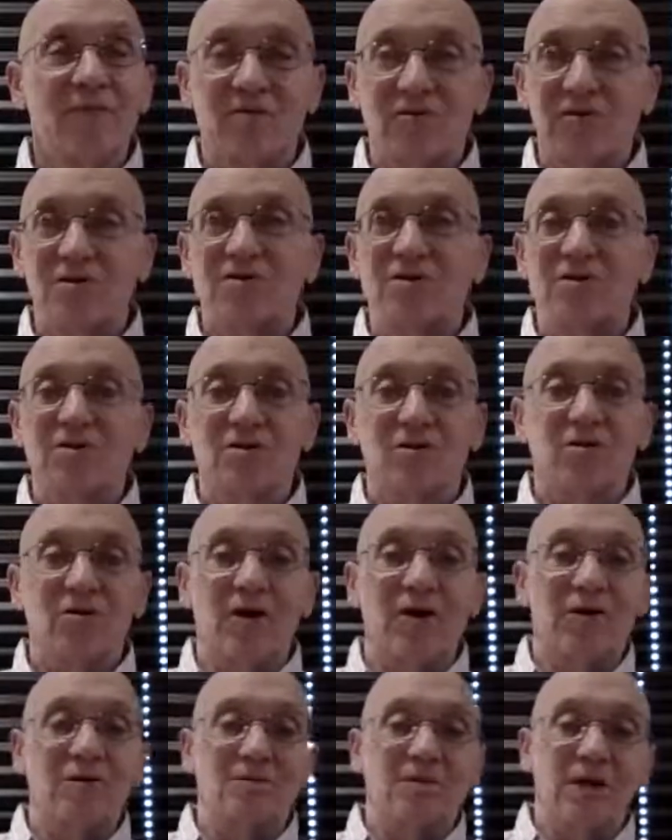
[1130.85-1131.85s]
It's such a
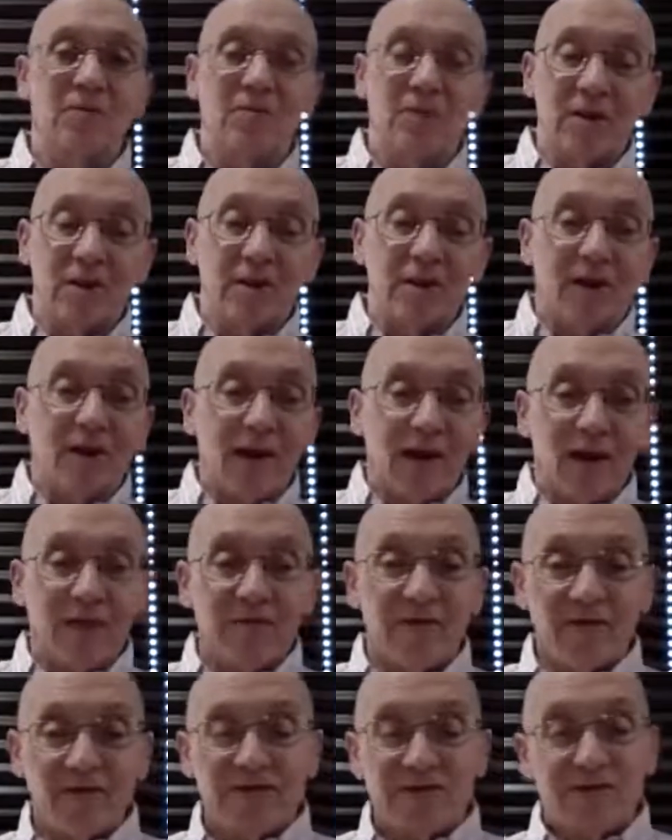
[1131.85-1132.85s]
great example.
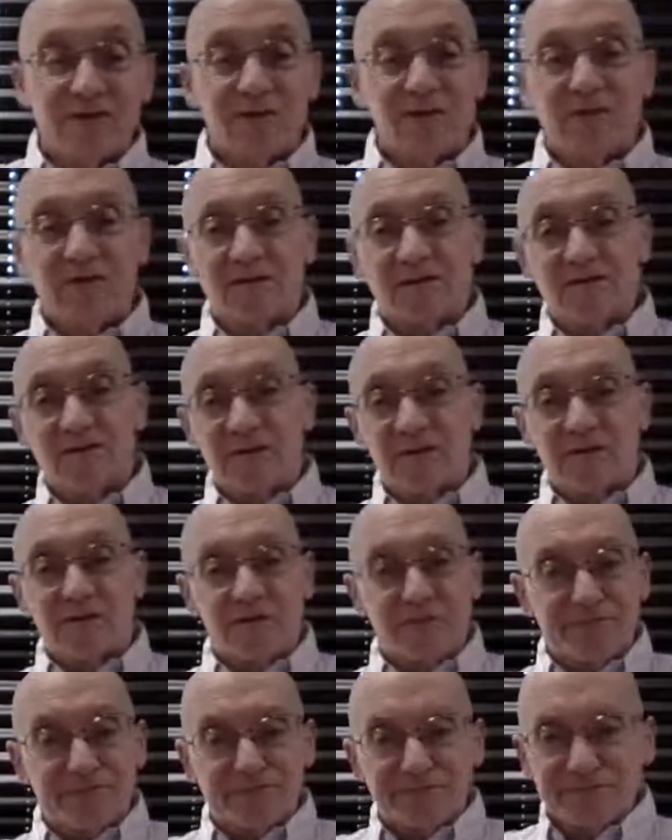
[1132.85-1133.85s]
And this
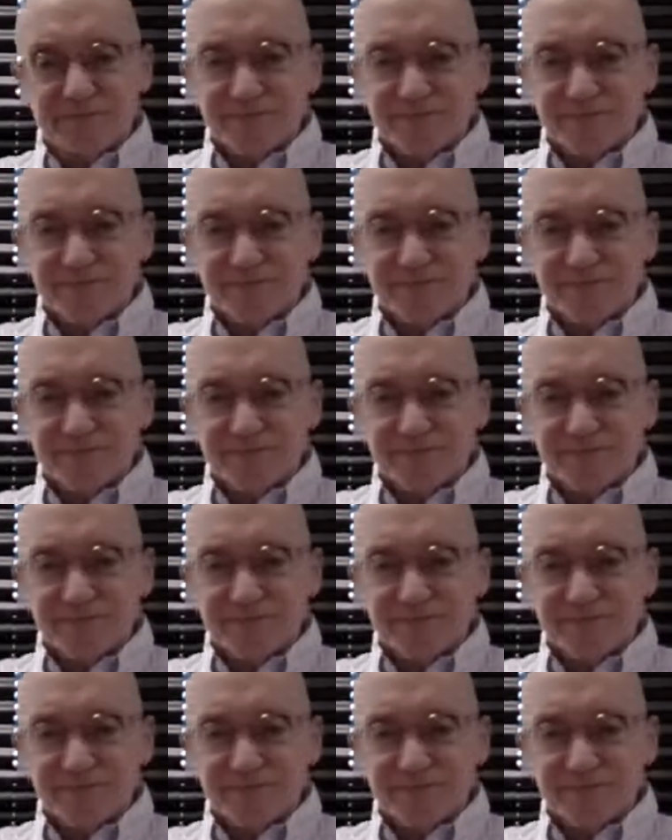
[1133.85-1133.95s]
little,